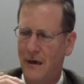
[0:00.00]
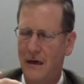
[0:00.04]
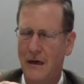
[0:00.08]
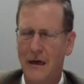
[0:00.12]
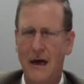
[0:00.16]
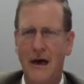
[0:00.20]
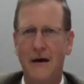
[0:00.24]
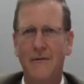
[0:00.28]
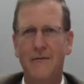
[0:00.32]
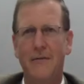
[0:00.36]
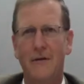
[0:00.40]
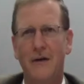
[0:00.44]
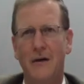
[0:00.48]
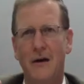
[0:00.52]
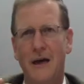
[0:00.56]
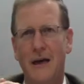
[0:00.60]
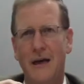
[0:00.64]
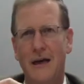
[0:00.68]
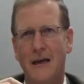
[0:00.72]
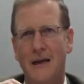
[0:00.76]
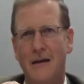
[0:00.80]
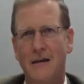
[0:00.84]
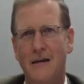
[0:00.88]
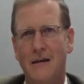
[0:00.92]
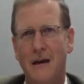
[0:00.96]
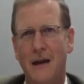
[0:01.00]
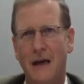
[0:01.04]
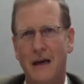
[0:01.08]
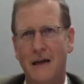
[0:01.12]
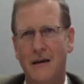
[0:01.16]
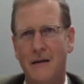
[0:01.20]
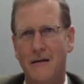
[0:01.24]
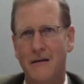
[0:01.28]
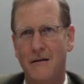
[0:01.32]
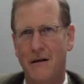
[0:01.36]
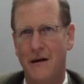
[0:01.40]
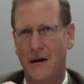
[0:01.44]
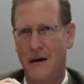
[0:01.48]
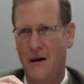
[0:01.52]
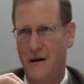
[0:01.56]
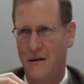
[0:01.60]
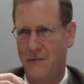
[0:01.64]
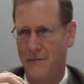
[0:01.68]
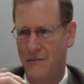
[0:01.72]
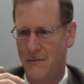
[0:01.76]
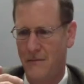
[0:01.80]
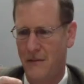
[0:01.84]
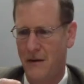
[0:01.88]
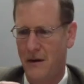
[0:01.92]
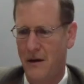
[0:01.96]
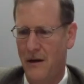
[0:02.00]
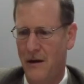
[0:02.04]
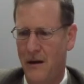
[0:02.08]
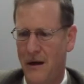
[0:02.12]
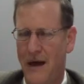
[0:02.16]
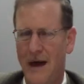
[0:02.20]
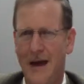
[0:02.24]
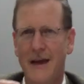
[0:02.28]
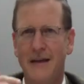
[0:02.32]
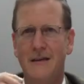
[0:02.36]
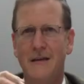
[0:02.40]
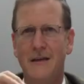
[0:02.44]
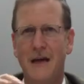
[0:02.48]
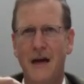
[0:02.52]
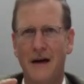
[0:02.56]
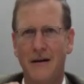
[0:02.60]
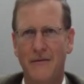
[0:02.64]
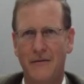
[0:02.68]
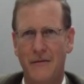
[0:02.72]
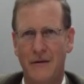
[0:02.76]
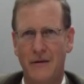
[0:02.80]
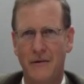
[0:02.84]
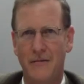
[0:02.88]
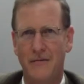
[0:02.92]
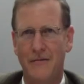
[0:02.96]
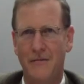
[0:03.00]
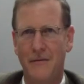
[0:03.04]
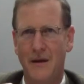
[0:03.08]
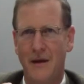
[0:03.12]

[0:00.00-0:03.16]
cover, like like um, head cover,